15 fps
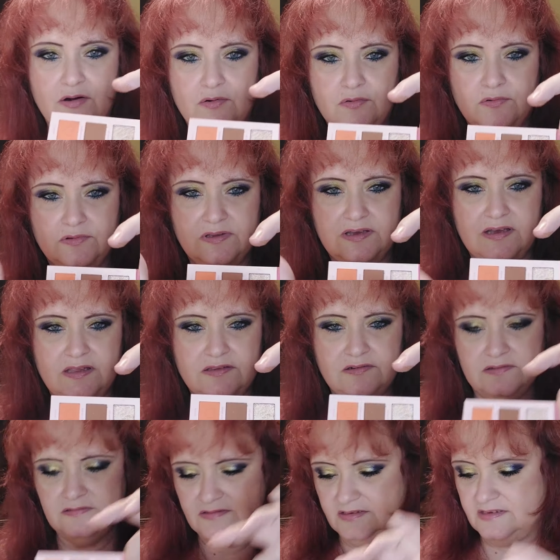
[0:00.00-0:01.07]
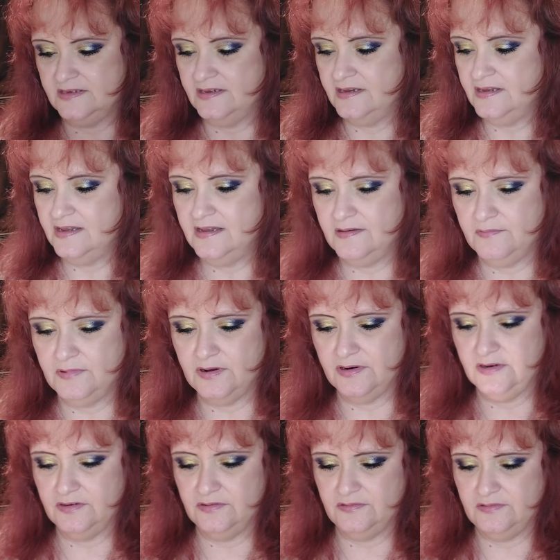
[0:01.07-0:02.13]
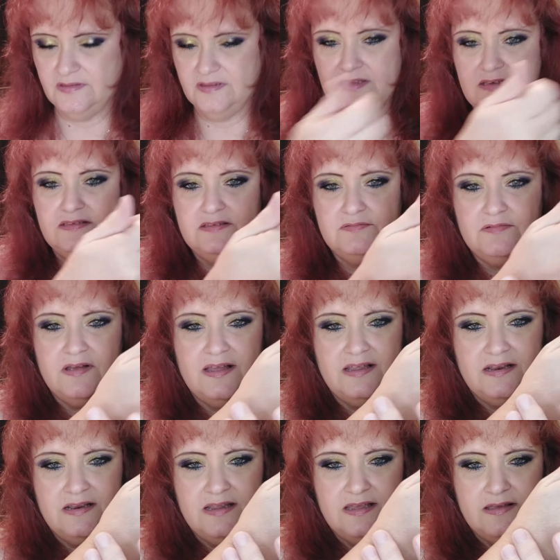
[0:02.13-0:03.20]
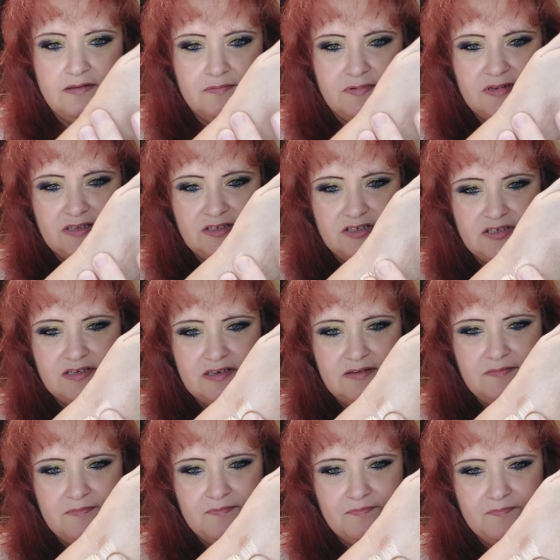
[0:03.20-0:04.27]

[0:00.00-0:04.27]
gold colors. We're gonna do these right now with you.